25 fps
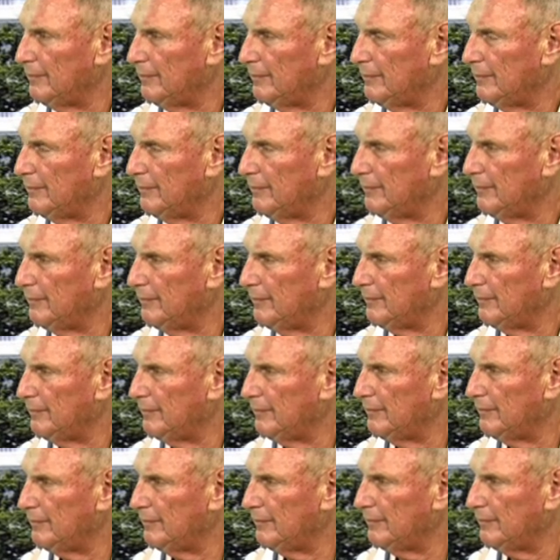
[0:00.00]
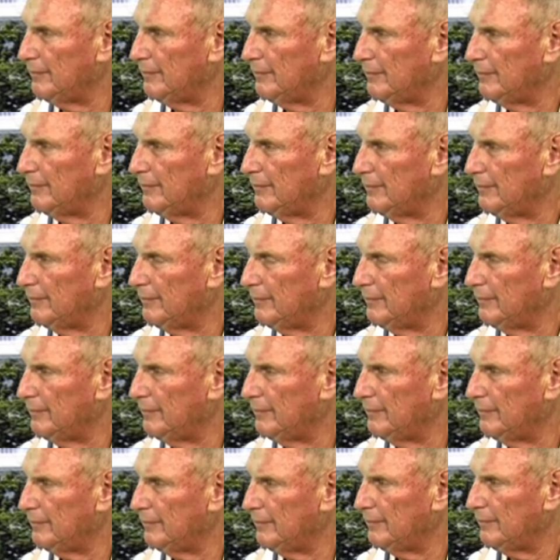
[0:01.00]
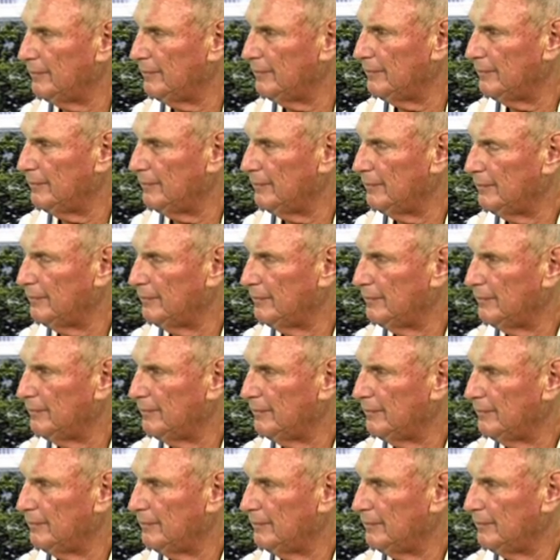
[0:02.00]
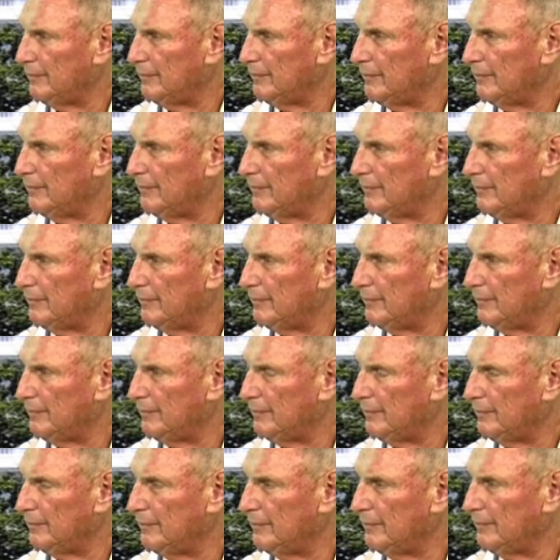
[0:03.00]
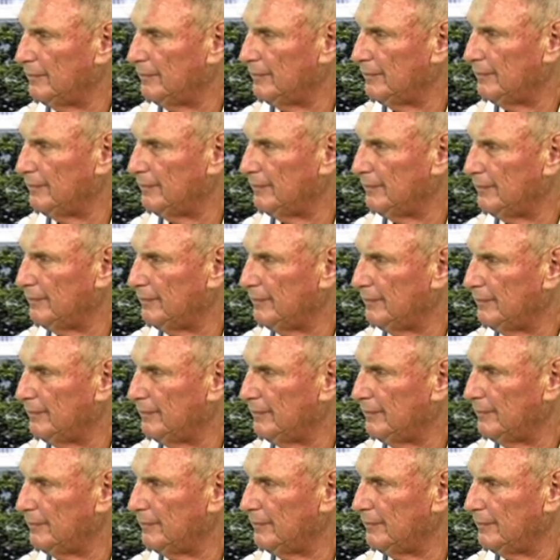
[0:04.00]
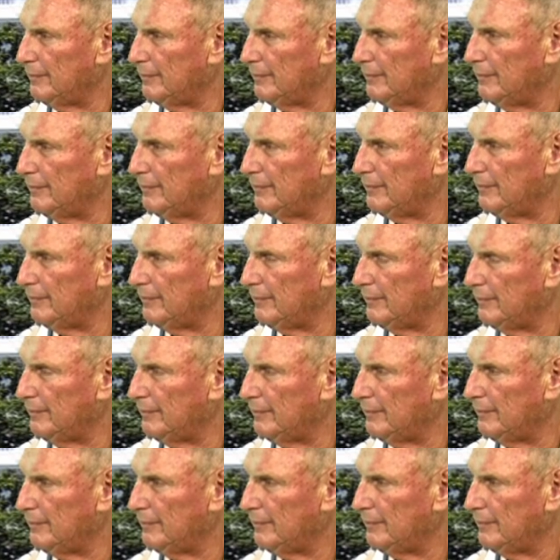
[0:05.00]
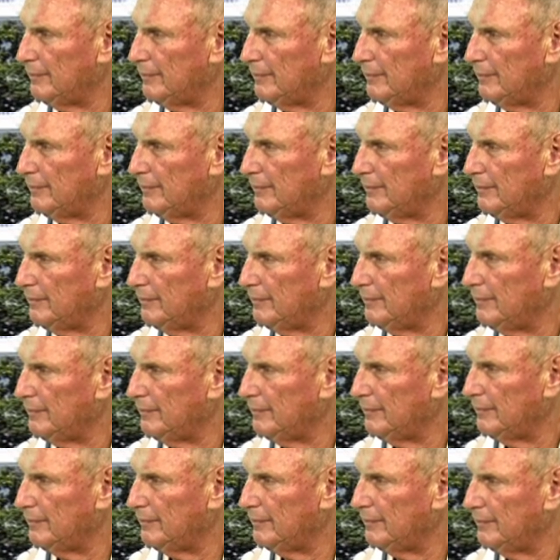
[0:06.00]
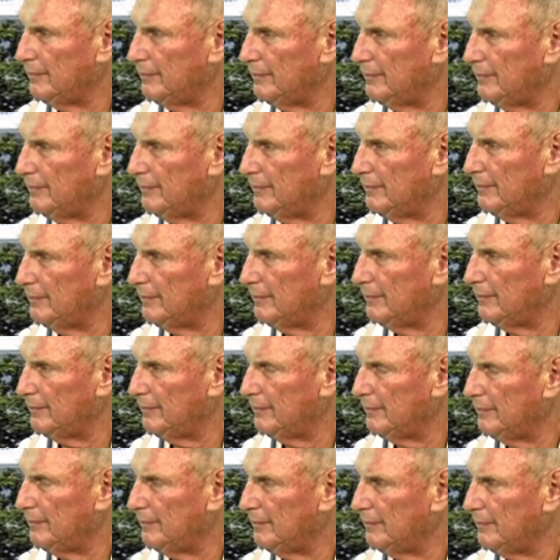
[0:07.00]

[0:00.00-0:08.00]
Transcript: This person isn't speaking.